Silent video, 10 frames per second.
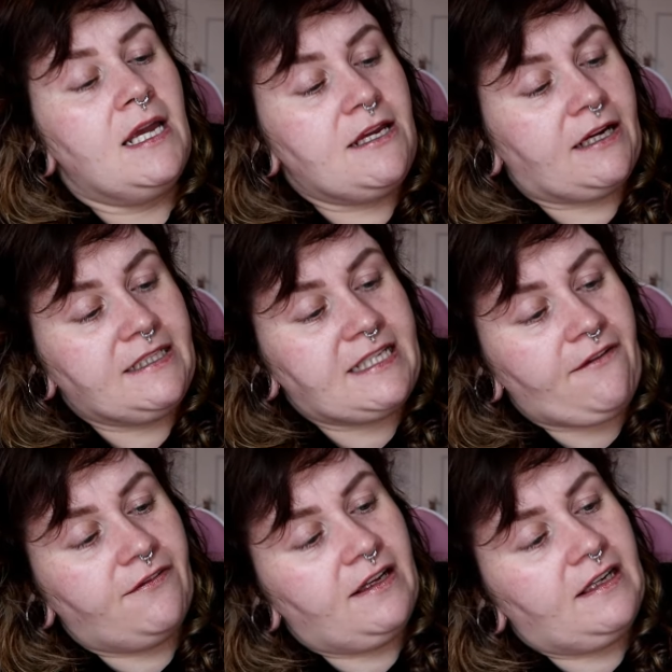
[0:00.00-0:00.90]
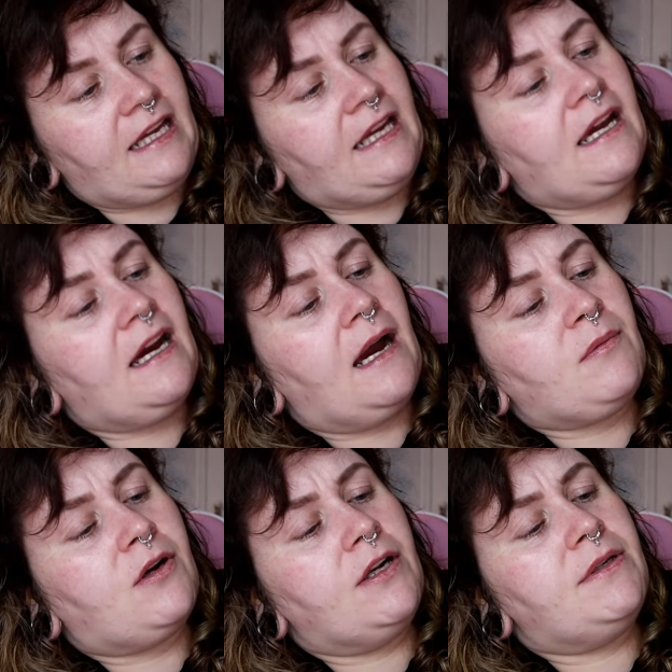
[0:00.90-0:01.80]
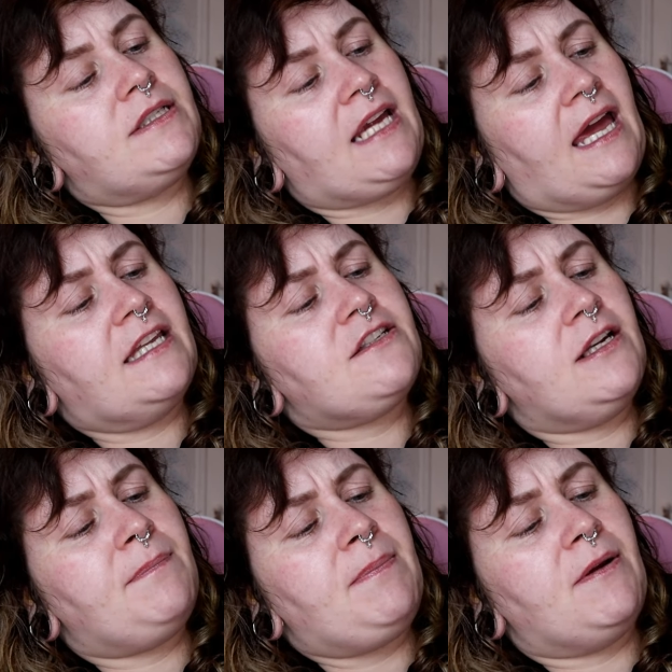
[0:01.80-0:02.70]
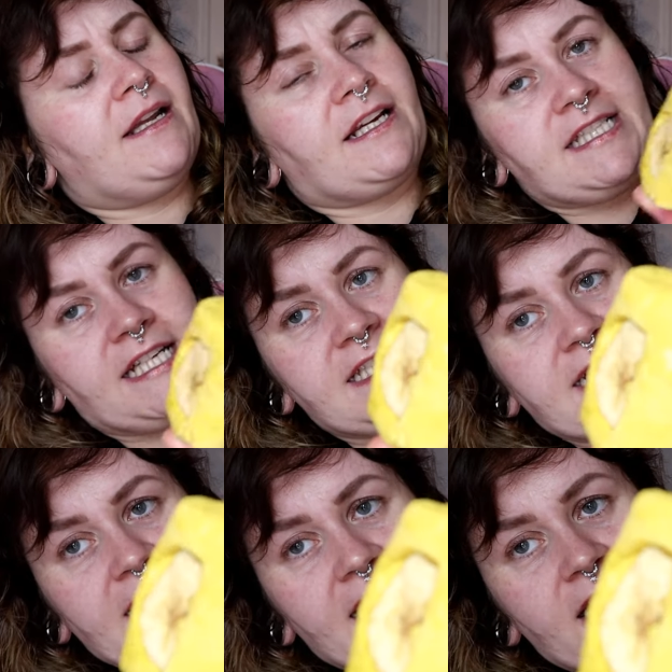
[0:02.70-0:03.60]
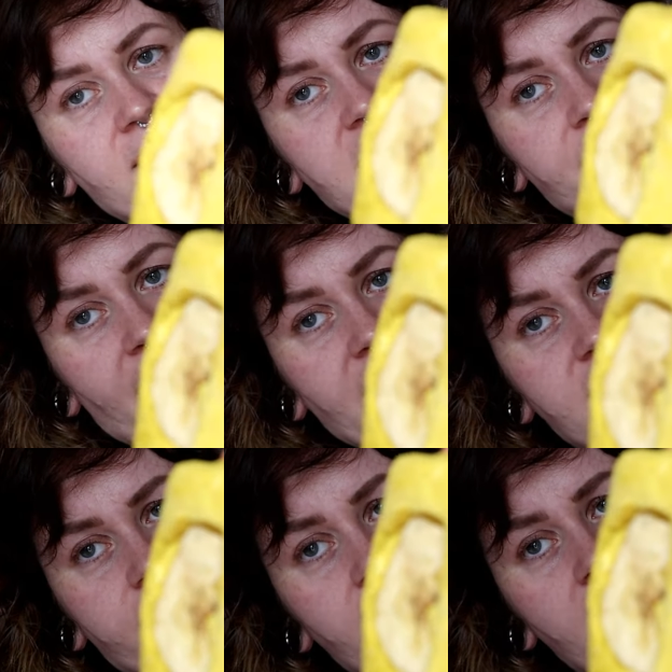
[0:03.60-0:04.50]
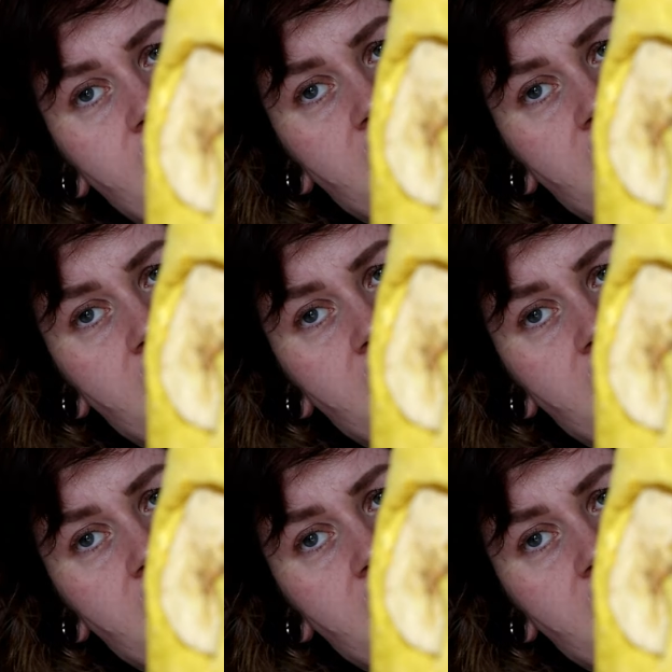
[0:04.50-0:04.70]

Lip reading: You can definitely, there's going to be banana because you can see like little specks of